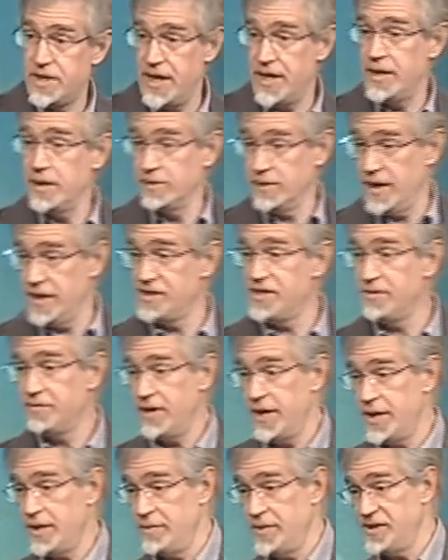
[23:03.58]
taking lots of
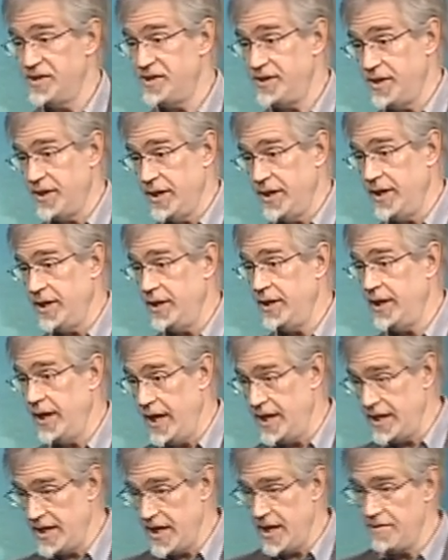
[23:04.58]
vitamin C,
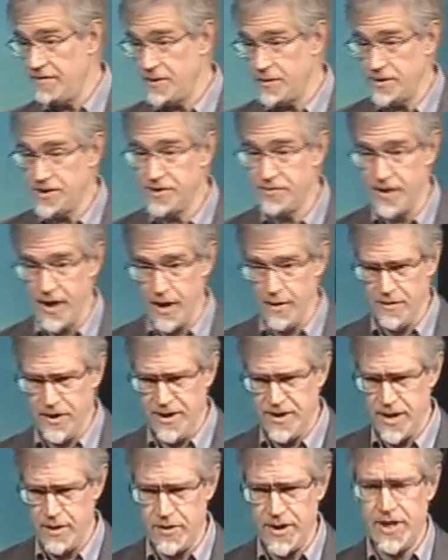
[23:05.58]
and he gave it to his
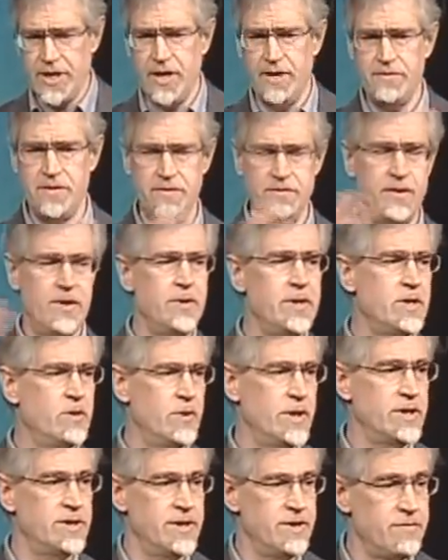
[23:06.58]
family. They recovered very
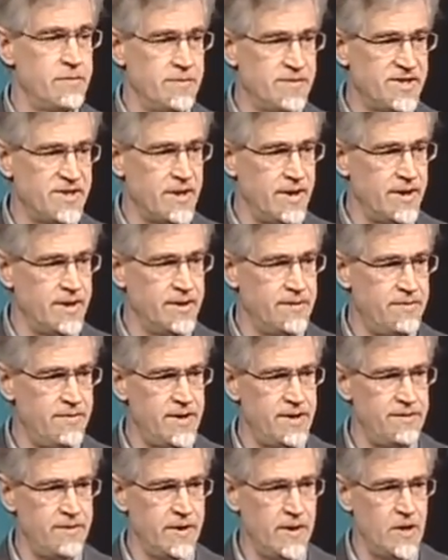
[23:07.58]
quickly from scarlet
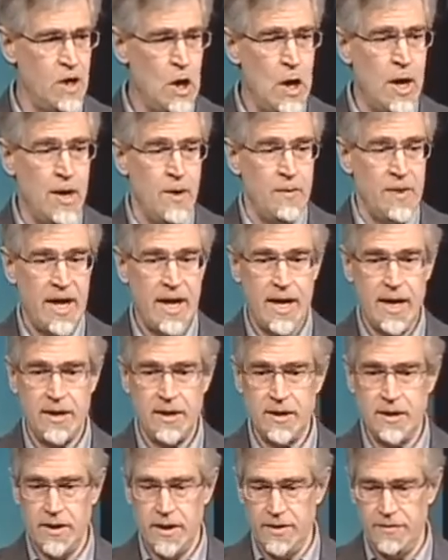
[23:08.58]
fever.
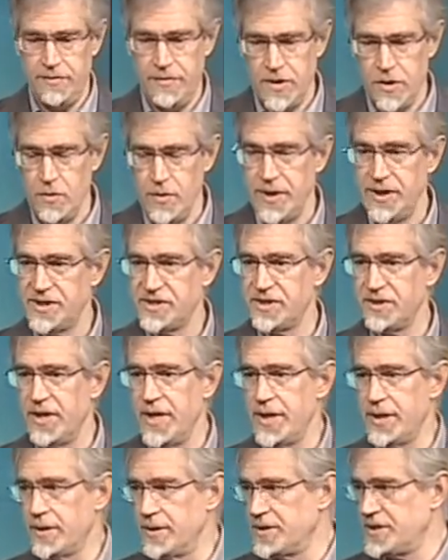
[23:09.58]
And a few weeks
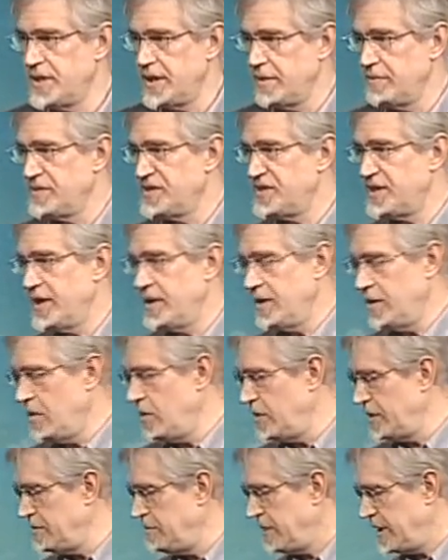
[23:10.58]
later, Tim said,
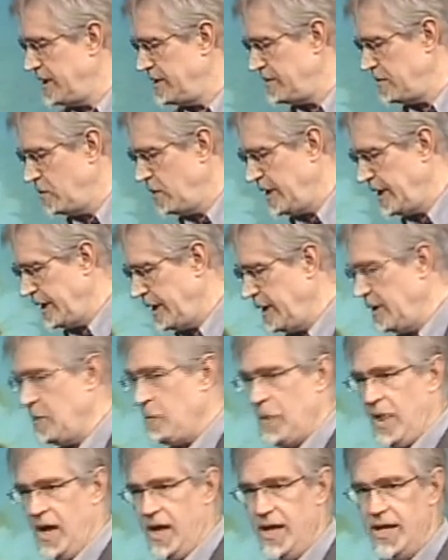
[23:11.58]
oh, and by the way,
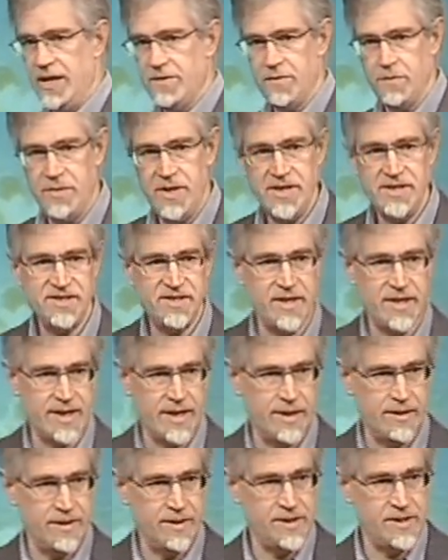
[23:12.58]
I have a bee sting
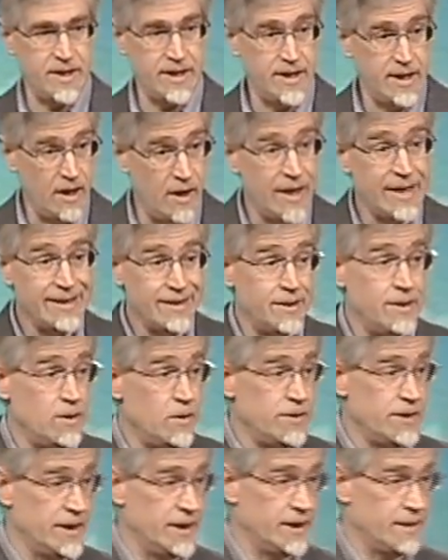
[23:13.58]
allergy. Now, I didn't
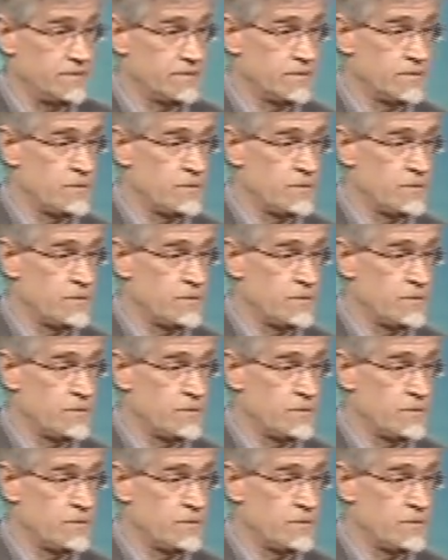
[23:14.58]
know that.